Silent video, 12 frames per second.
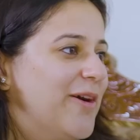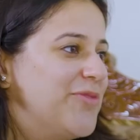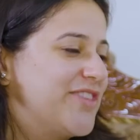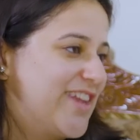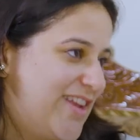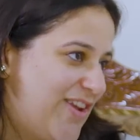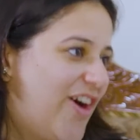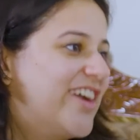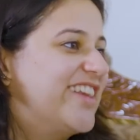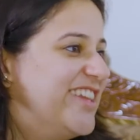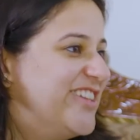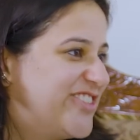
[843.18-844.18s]
still
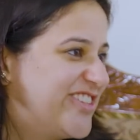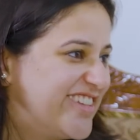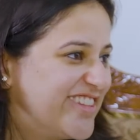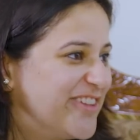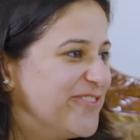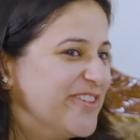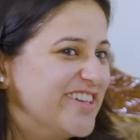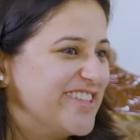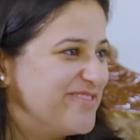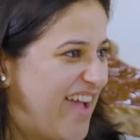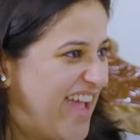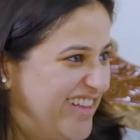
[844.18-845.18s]
not reached the
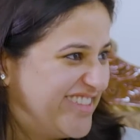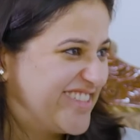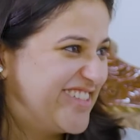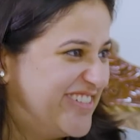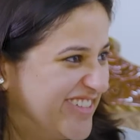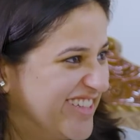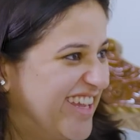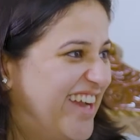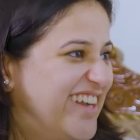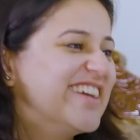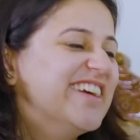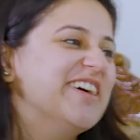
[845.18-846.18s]
first milestone
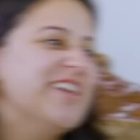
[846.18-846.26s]
yet,